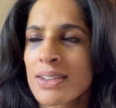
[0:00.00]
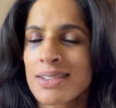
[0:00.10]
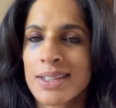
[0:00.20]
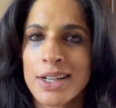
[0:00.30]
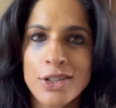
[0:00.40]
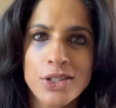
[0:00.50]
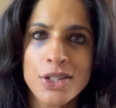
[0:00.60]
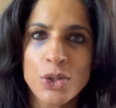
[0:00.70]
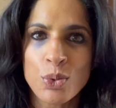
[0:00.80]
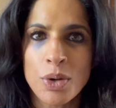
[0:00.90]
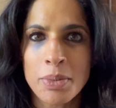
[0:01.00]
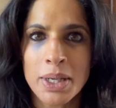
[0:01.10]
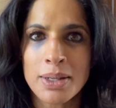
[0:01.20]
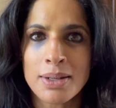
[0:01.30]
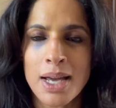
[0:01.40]
here's this
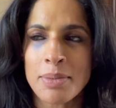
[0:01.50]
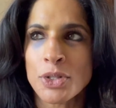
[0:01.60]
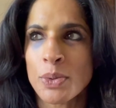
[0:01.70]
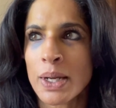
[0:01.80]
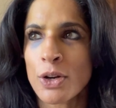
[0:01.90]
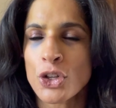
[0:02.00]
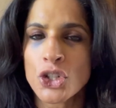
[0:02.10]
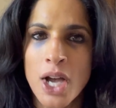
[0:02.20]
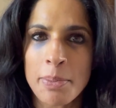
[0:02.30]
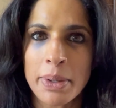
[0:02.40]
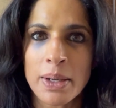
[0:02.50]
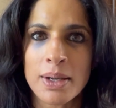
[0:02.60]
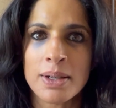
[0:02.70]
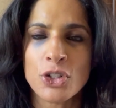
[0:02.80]
woman, I'm doing her shopping.